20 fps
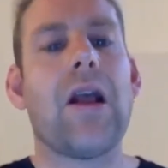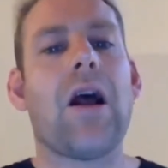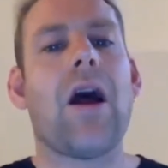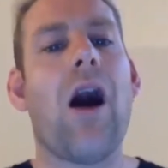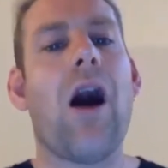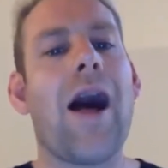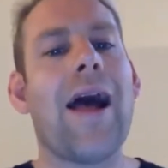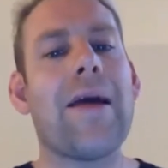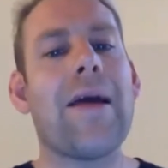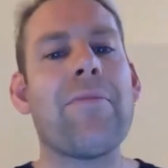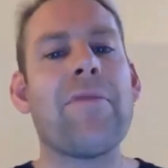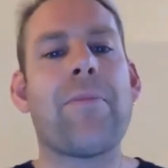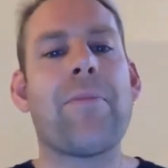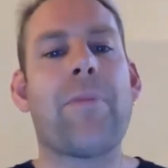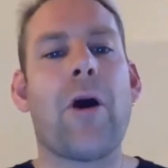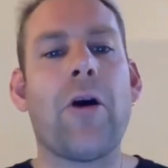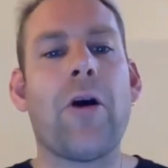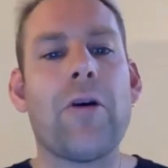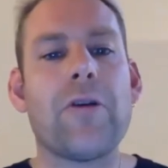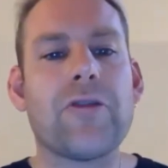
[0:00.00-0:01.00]
I am the
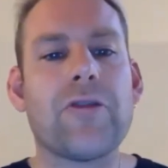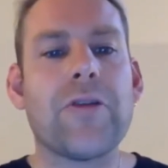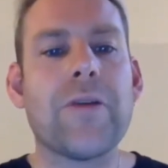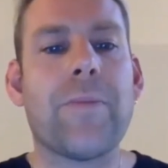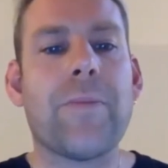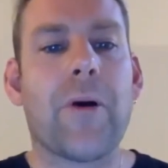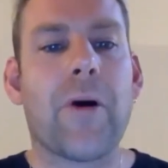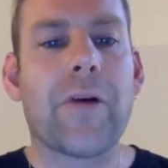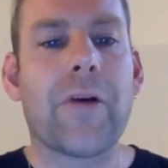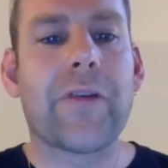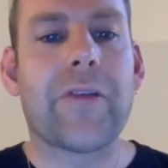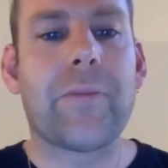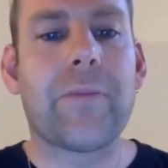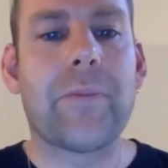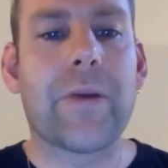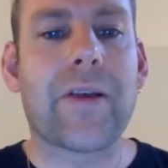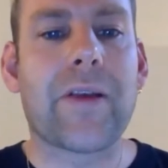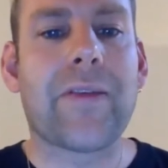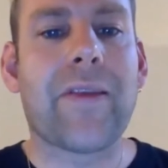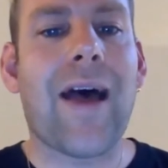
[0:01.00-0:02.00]
poetry boss
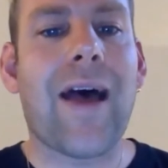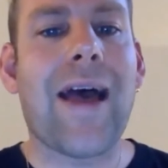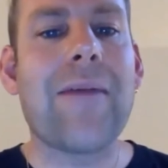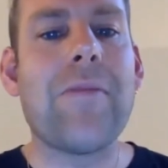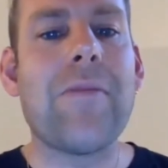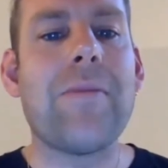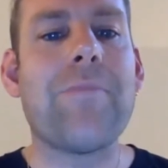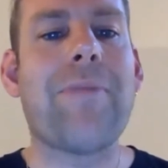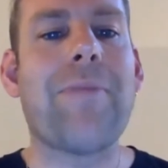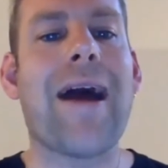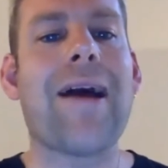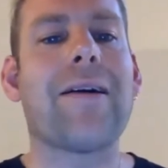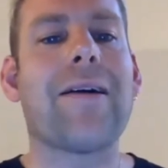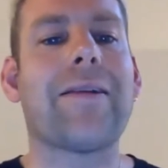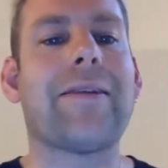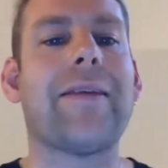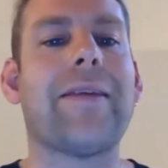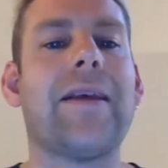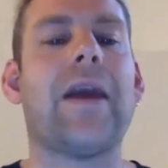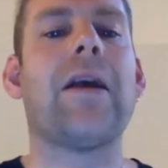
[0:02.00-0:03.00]
because I am
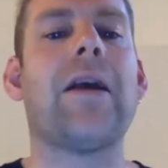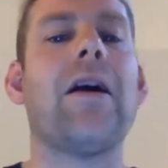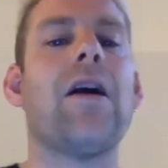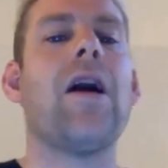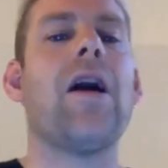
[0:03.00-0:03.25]
embarrassing.